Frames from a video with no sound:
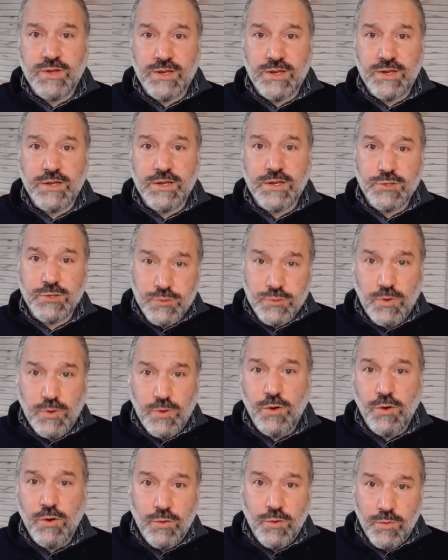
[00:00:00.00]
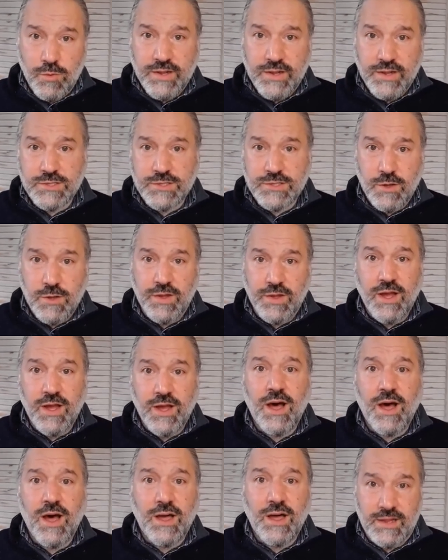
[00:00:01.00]
can control what is going
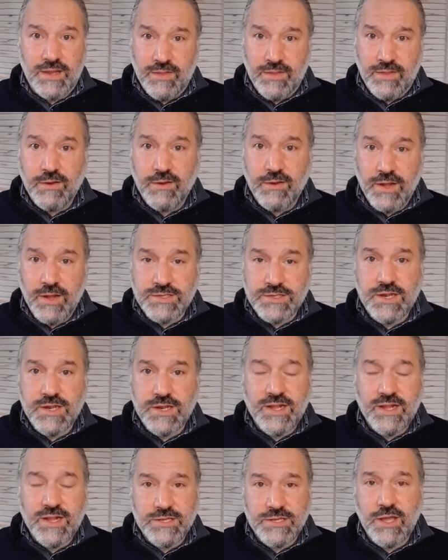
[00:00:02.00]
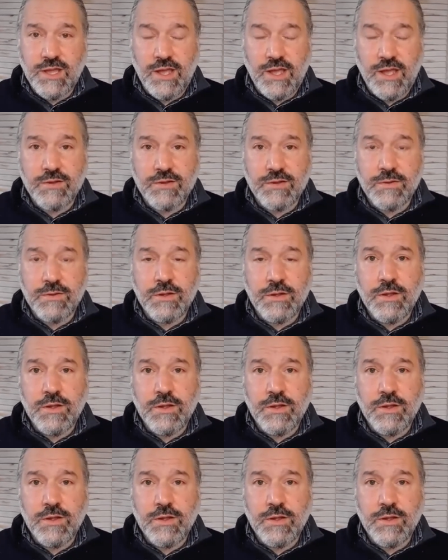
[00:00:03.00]
on in there as an educator.